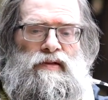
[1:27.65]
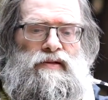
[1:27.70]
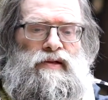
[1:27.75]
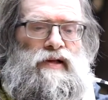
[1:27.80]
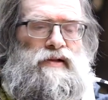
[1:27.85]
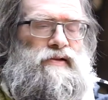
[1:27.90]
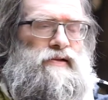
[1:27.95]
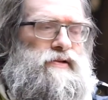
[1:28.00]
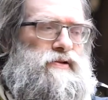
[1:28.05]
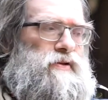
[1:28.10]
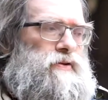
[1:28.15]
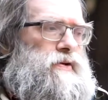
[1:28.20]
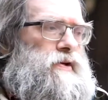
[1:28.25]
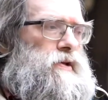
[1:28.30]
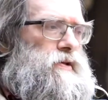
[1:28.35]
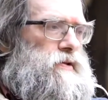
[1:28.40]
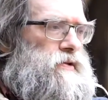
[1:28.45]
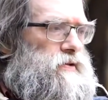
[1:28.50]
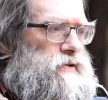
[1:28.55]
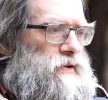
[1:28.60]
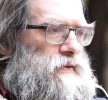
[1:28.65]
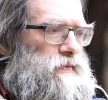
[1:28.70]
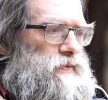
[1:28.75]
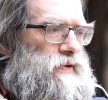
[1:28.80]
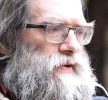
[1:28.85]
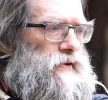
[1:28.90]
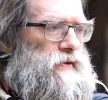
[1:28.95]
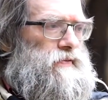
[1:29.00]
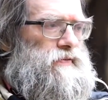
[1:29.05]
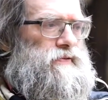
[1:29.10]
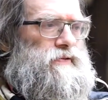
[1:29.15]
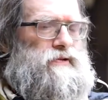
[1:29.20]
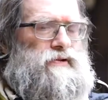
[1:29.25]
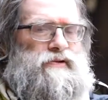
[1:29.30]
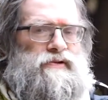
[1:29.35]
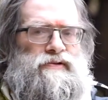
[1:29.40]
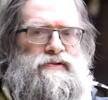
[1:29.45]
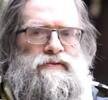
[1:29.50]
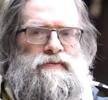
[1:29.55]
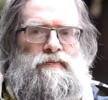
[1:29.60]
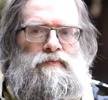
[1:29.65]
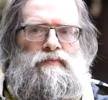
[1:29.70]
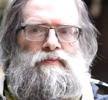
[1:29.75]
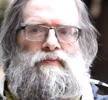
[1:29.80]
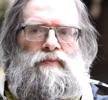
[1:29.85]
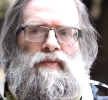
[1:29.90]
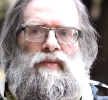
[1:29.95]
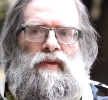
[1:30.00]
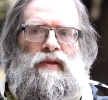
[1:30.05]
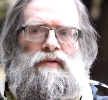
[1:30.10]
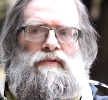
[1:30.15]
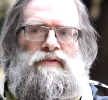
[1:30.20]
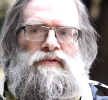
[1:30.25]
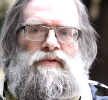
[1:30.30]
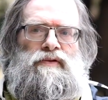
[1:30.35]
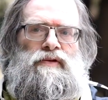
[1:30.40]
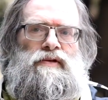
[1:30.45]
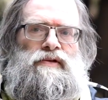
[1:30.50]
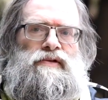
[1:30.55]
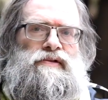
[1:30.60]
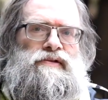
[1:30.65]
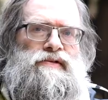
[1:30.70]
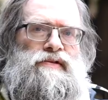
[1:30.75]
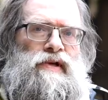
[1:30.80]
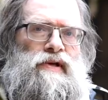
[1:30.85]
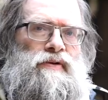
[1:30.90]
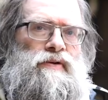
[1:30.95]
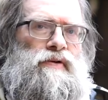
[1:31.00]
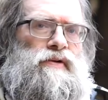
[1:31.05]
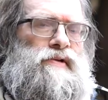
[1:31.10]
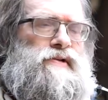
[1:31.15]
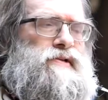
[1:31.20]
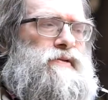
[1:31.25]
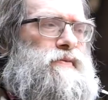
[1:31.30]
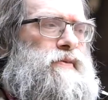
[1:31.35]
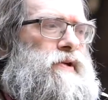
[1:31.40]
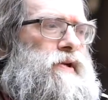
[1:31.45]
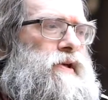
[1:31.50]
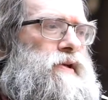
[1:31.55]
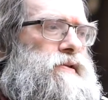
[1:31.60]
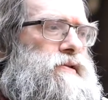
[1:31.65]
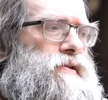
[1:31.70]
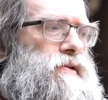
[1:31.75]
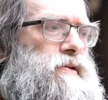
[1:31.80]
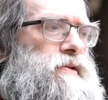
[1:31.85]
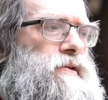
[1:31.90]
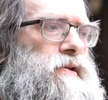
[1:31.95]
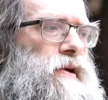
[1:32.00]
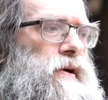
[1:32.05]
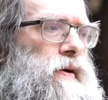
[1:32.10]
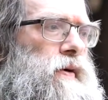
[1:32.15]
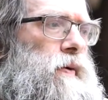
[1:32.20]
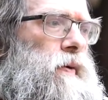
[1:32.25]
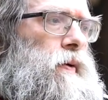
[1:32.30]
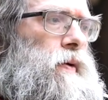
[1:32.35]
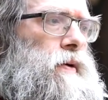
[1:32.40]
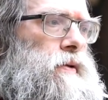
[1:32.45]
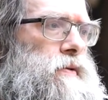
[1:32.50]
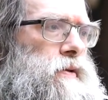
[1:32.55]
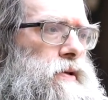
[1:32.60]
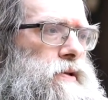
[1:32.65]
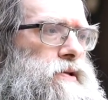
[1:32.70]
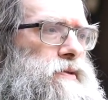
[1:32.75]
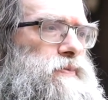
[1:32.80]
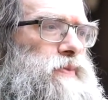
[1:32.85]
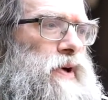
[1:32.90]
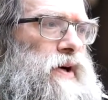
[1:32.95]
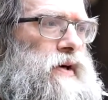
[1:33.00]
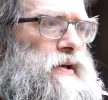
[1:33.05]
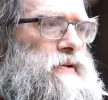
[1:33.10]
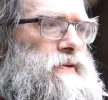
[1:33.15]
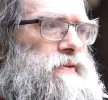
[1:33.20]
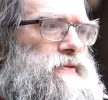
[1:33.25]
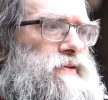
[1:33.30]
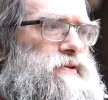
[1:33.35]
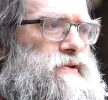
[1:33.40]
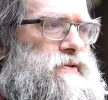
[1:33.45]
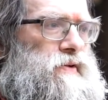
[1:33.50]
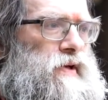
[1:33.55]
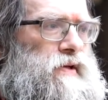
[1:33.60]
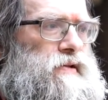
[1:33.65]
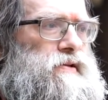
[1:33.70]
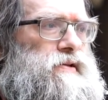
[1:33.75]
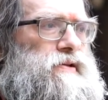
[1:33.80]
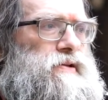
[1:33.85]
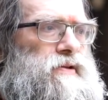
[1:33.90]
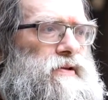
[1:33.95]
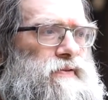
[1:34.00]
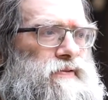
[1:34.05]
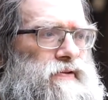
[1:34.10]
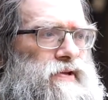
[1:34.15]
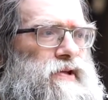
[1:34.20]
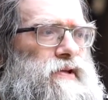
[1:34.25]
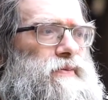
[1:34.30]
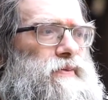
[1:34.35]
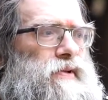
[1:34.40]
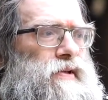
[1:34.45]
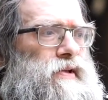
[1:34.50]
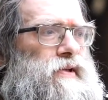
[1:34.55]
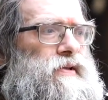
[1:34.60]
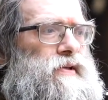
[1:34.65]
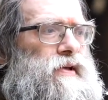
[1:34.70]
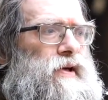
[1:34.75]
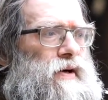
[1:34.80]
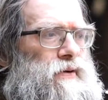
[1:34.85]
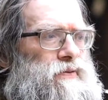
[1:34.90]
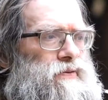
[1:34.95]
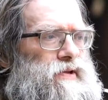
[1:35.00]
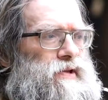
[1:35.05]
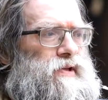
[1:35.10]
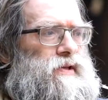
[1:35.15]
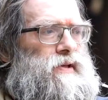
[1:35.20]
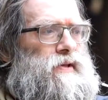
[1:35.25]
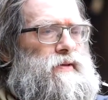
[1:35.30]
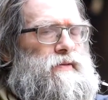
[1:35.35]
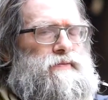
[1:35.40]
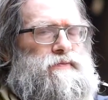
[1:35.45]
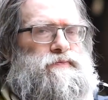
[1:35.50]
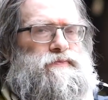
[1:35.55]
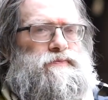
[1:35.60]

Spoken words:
That is already something, of course. And so all this terrorism against India, that's part of a strategy of keeping India weak.